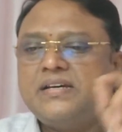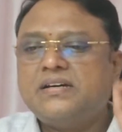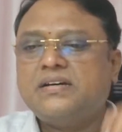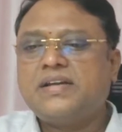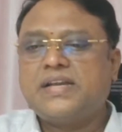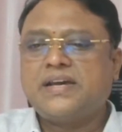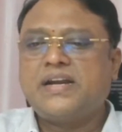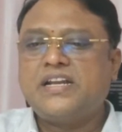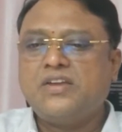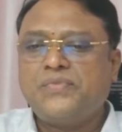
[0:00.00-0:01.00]

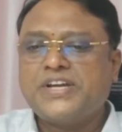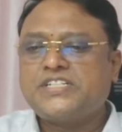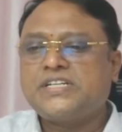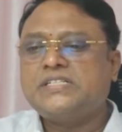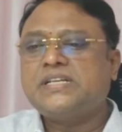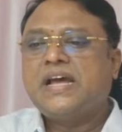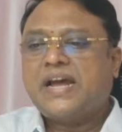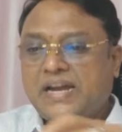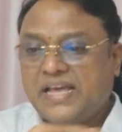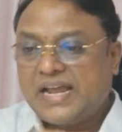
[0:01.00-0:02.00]
recurrent infections
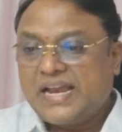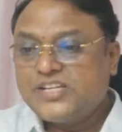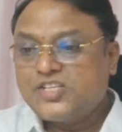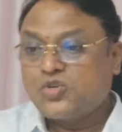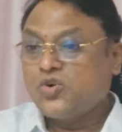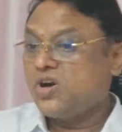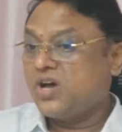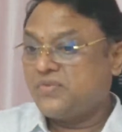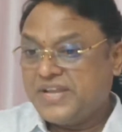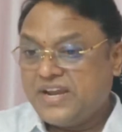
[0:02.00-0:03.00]
and early stroke
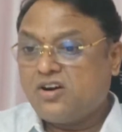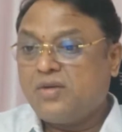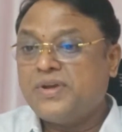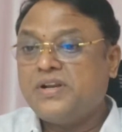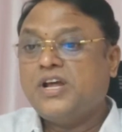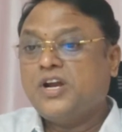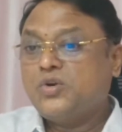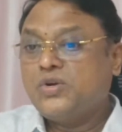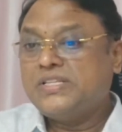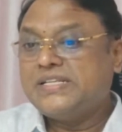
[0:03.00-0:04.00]
are very common.
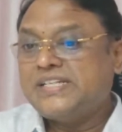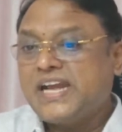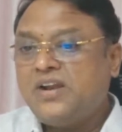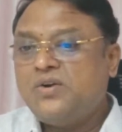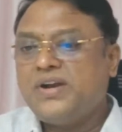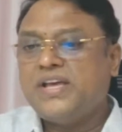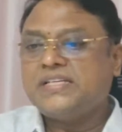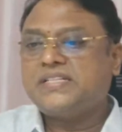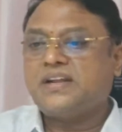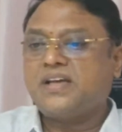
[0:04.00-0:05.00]
During the childhood
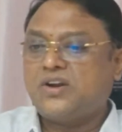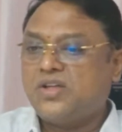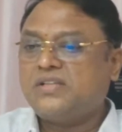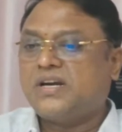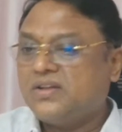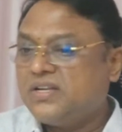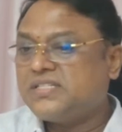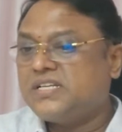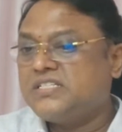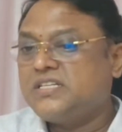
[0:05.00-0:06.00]
days and
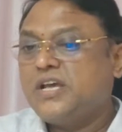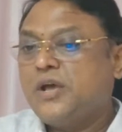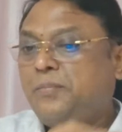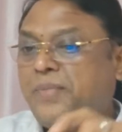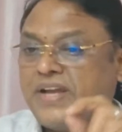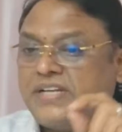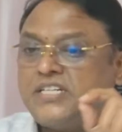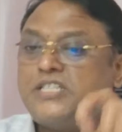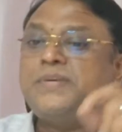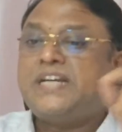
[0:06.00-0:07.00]
adolescence,
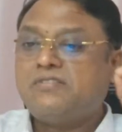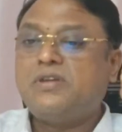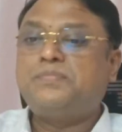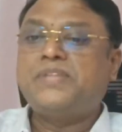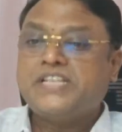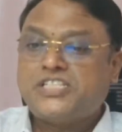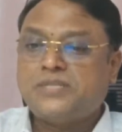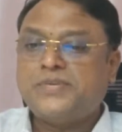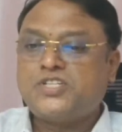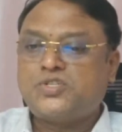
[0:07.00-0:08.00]
patients may develop the
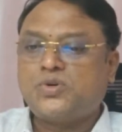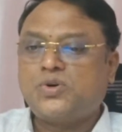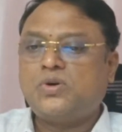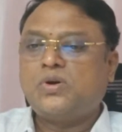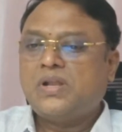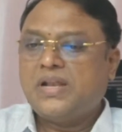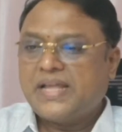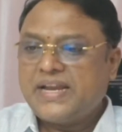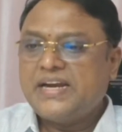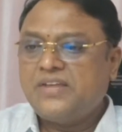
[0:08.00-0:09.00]
ischemic stroke,
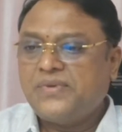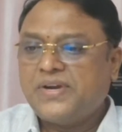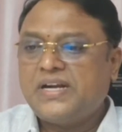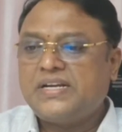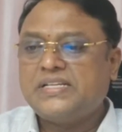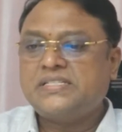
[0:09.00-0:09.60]
learning difficulties,